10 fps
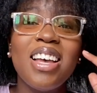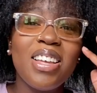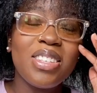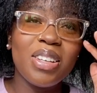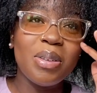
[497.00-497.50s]

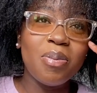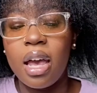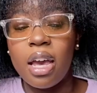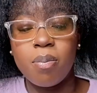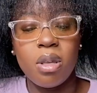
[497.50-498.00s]
so
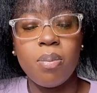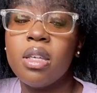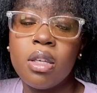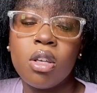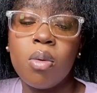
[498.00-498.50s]
I had
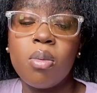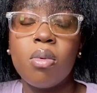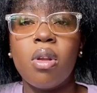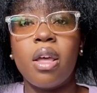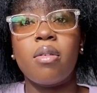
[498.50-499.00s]
people that, you know, we
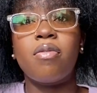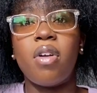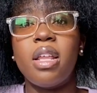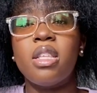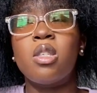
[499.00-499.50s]
were like
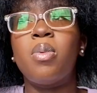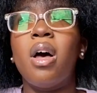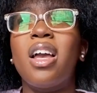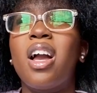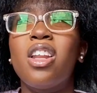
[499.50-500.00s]
friends,
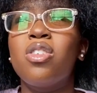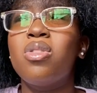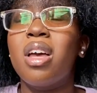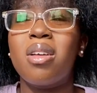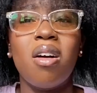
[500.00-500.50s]
but I kind of knew
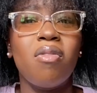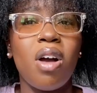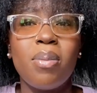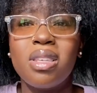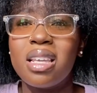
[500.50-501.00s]
like our
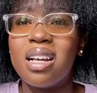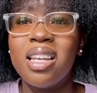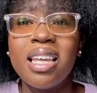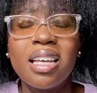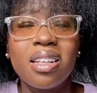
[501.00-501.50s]
vibe didn't
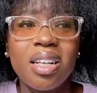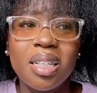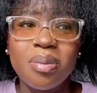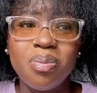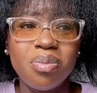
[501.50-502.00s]
click.
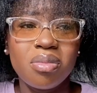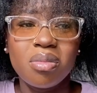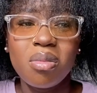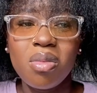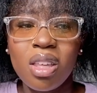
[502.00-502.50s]

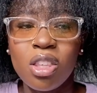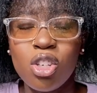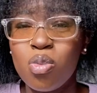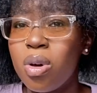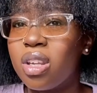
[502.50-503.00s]
They
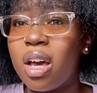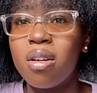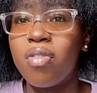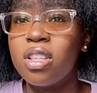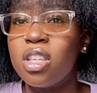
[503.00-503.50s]
just weren't the kind
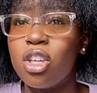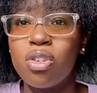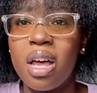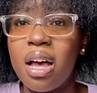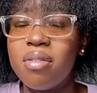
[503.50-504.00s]
of friends that you
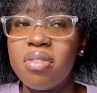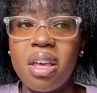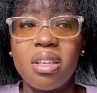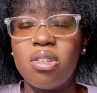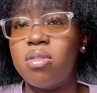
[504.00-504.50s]
should have.
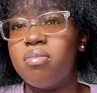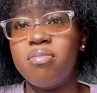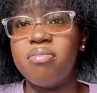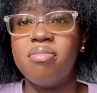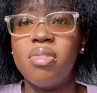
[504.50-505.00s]
Like, just
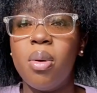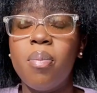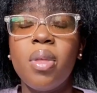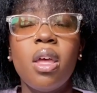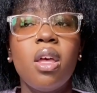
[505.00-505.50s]

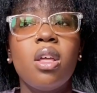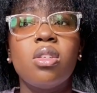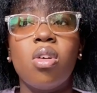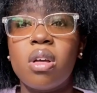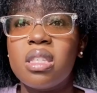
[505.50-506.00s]
nope.
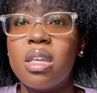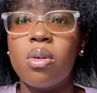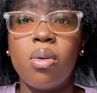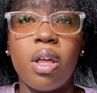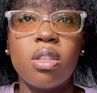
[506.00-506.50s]
Toxic,
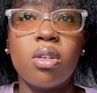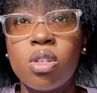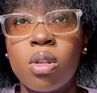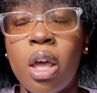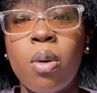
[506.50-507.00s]
all that
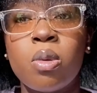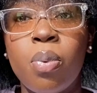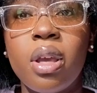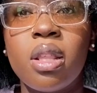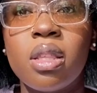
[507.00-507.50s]
stuff. I was
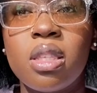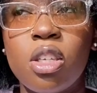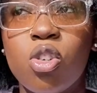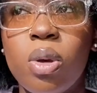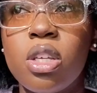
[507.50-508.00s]
put in
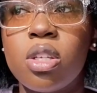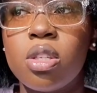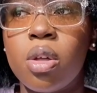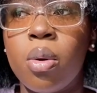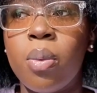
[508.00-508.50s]
situations
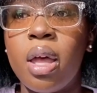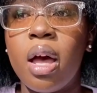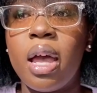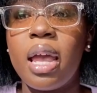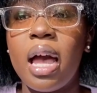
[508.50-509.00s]
though where
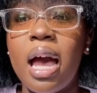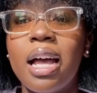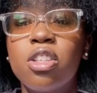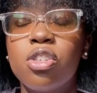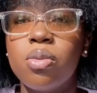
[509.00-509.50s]
I
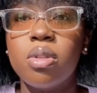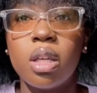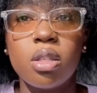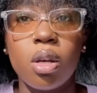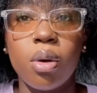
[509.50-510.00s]
had to do
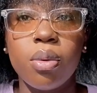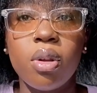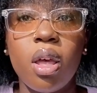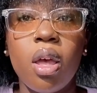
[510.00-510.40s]
things alone.